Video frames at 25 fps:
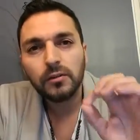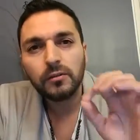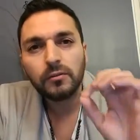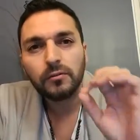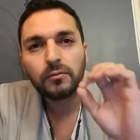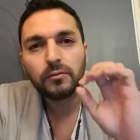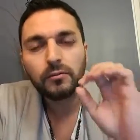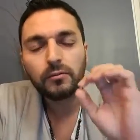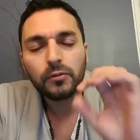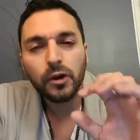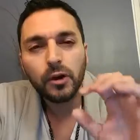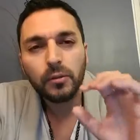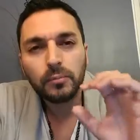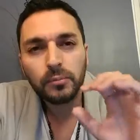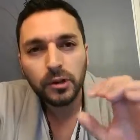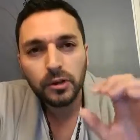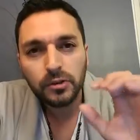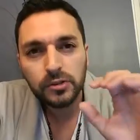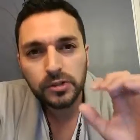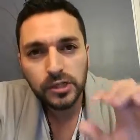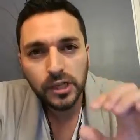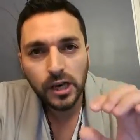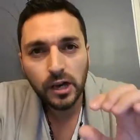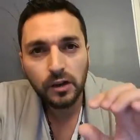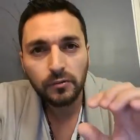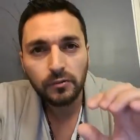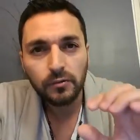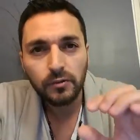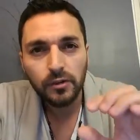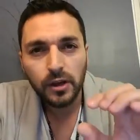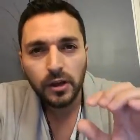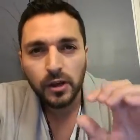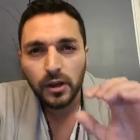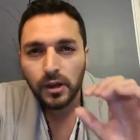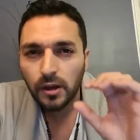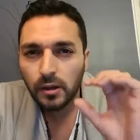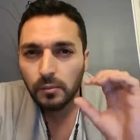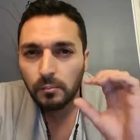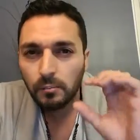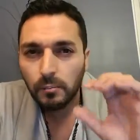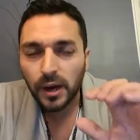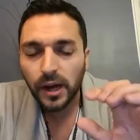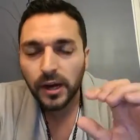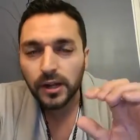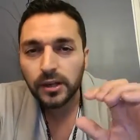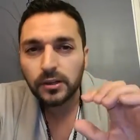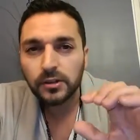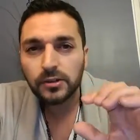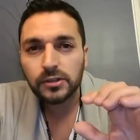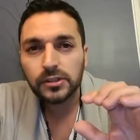from yourself,
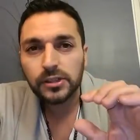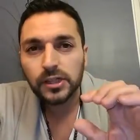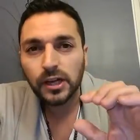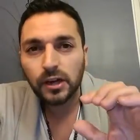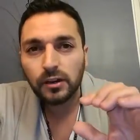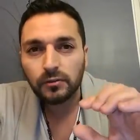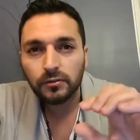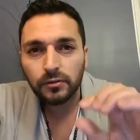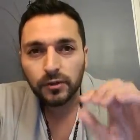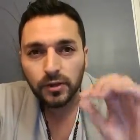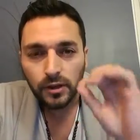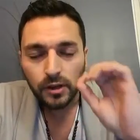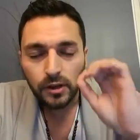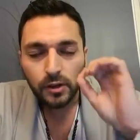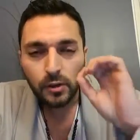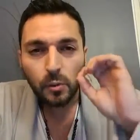by yourself,